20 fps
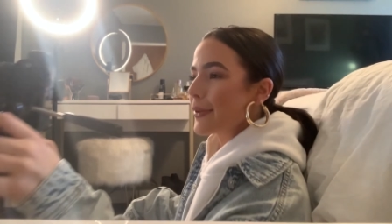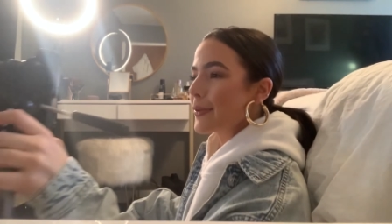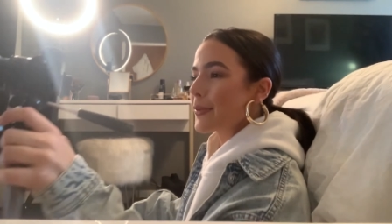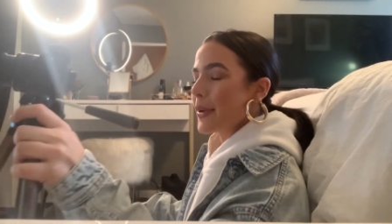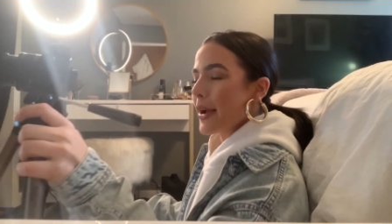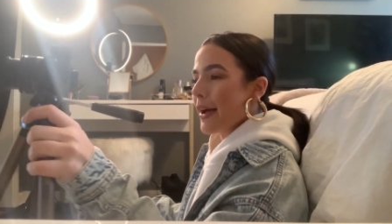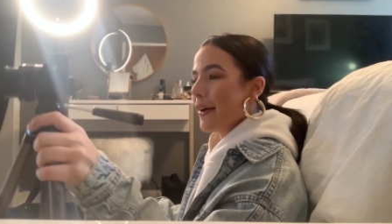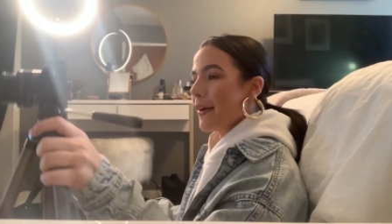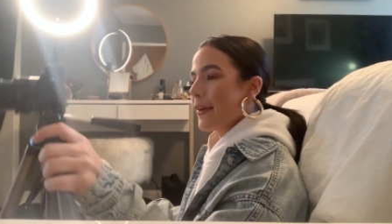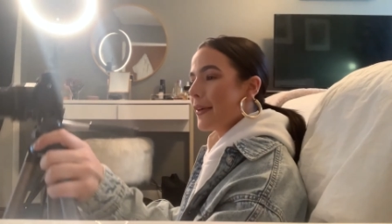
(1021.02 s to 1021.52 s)

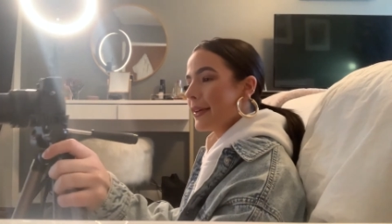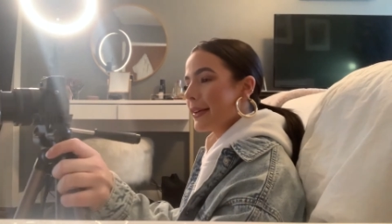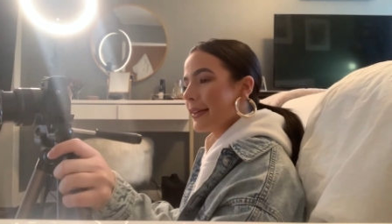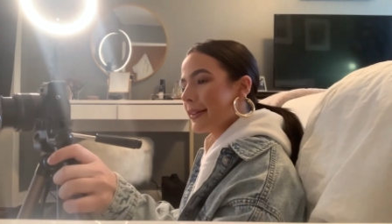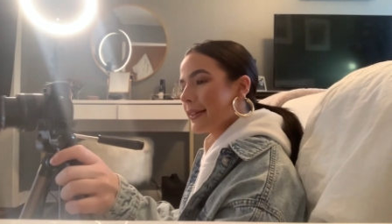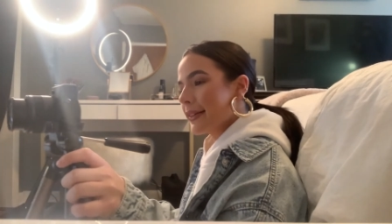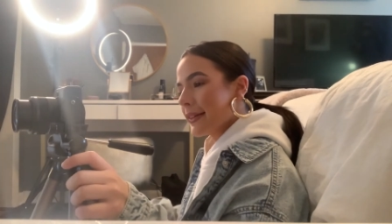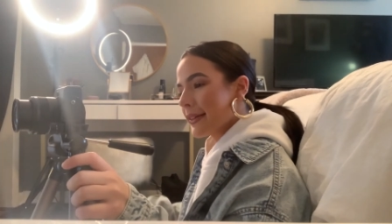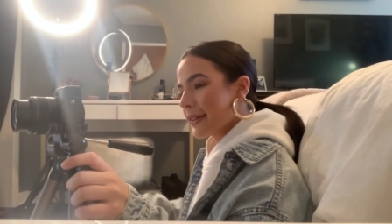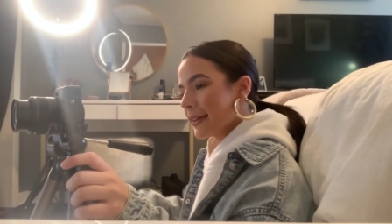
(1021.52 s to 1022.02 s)
Well,
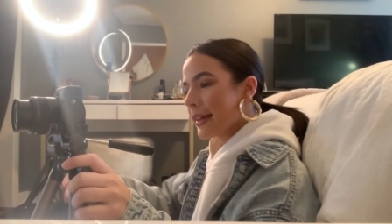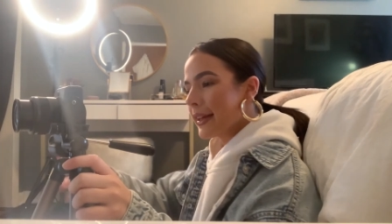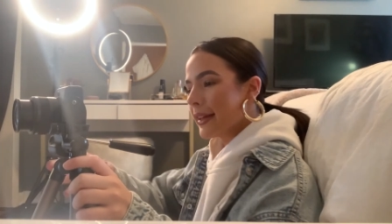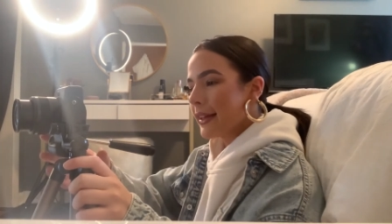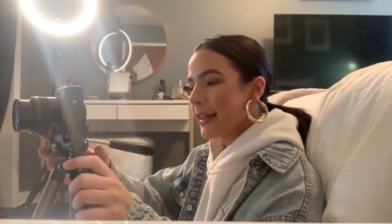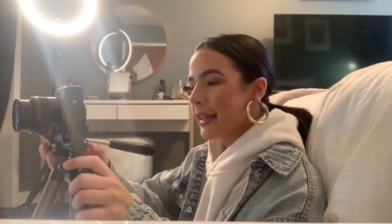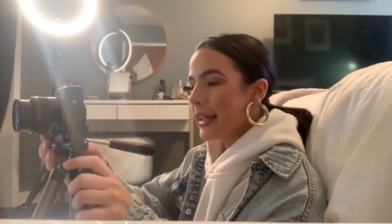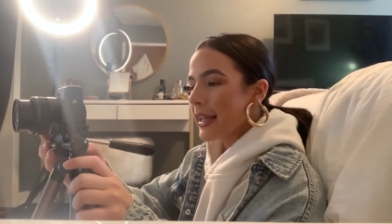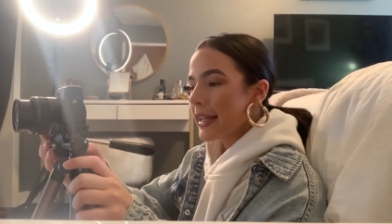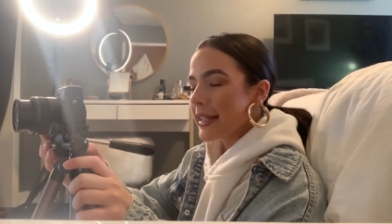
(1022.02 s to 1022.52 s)

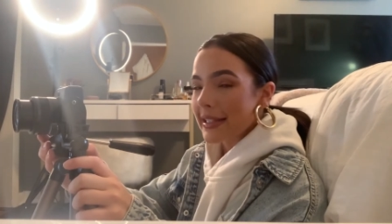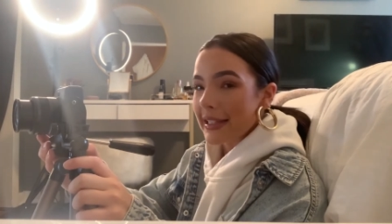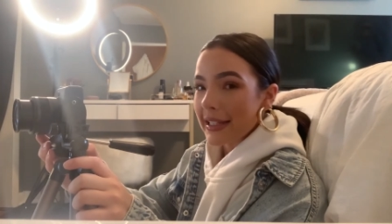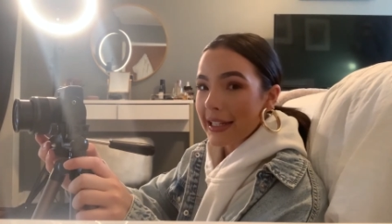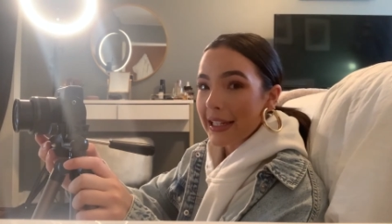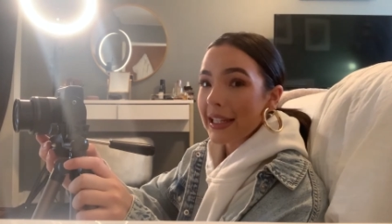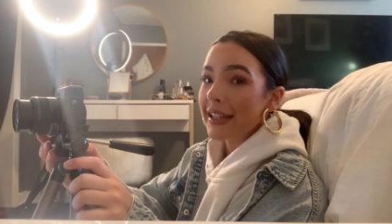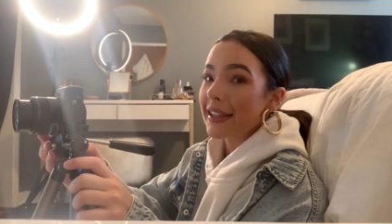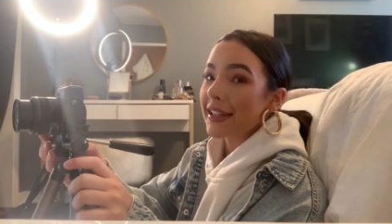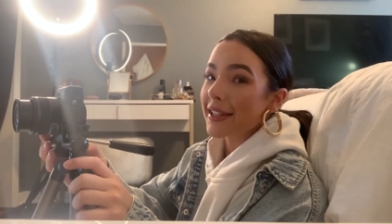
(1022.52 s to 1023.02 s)

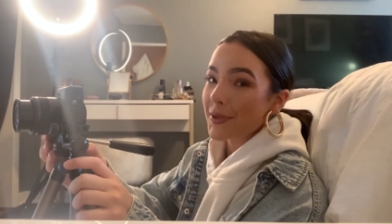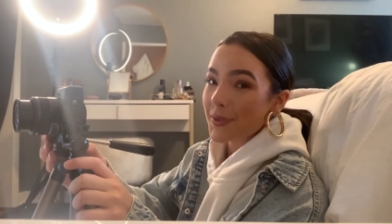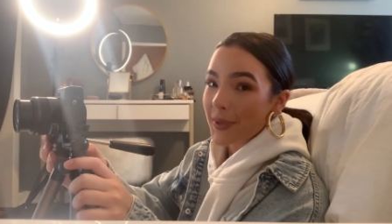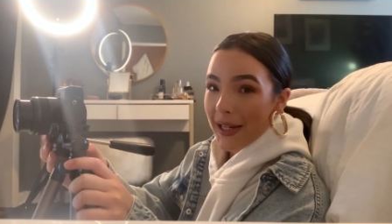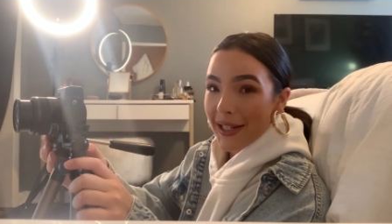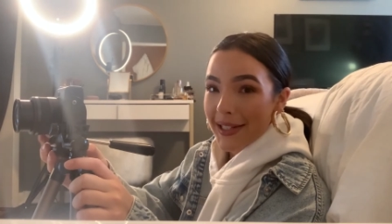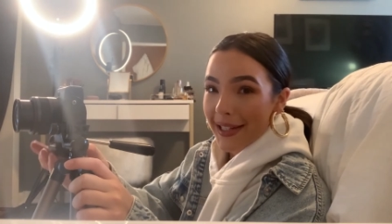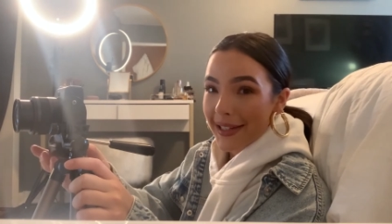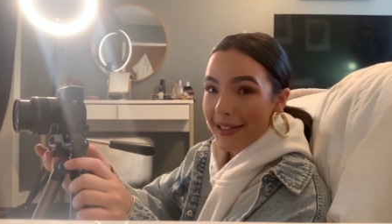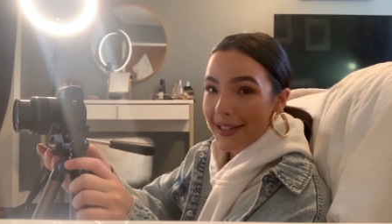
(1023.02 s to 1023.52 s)
see, this is why I
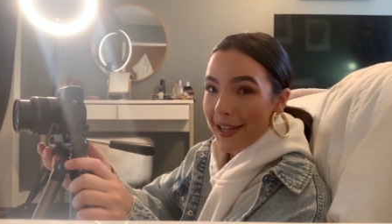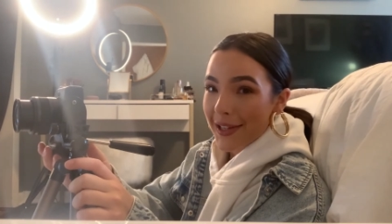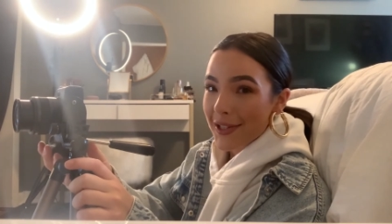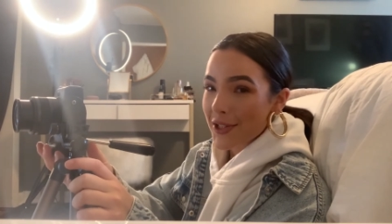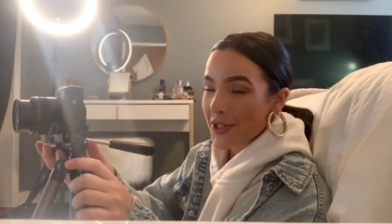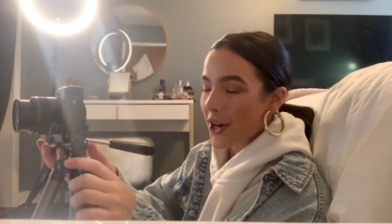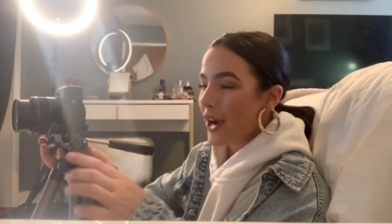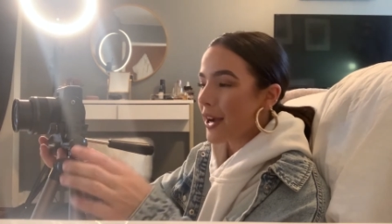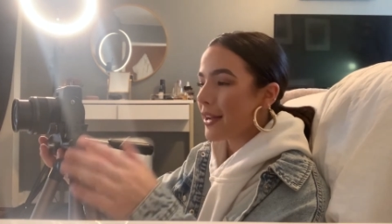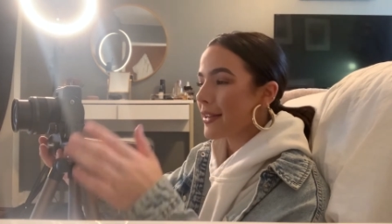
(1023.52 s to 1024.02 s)
take test
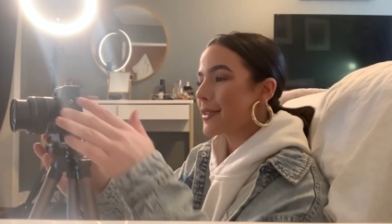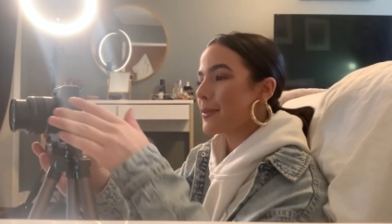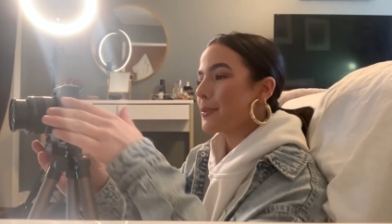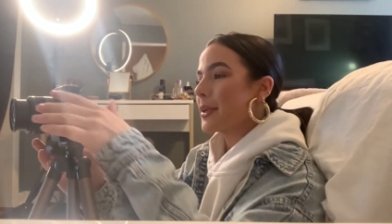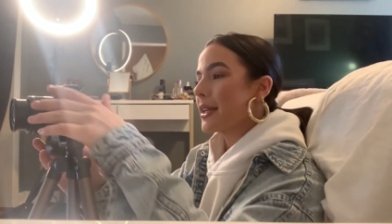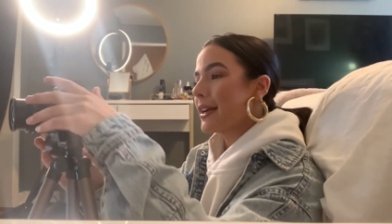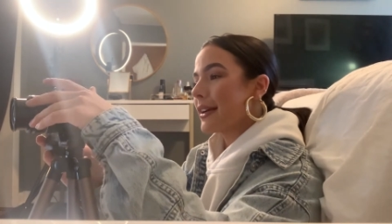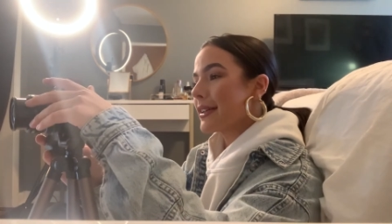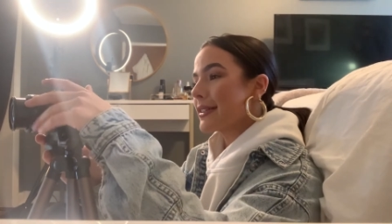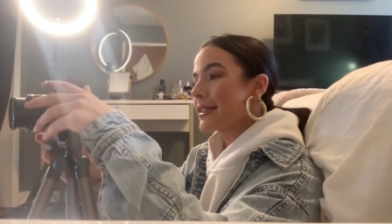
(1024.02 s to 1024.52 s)
shots
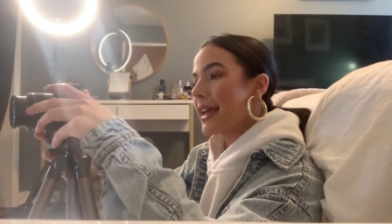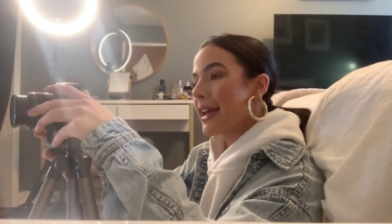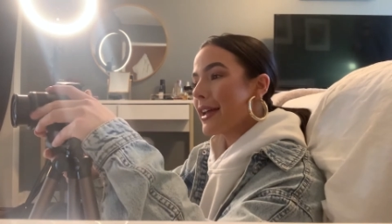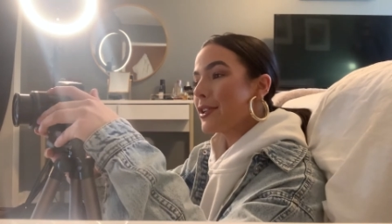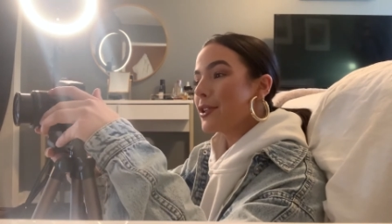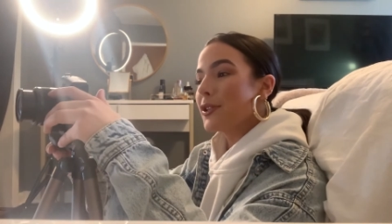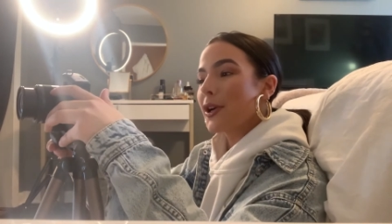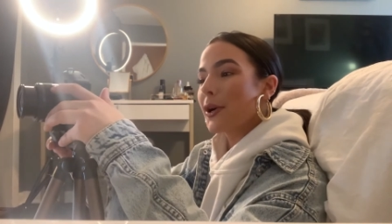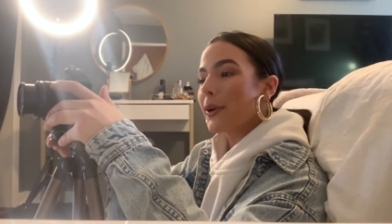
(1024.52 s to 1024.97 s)
because then you know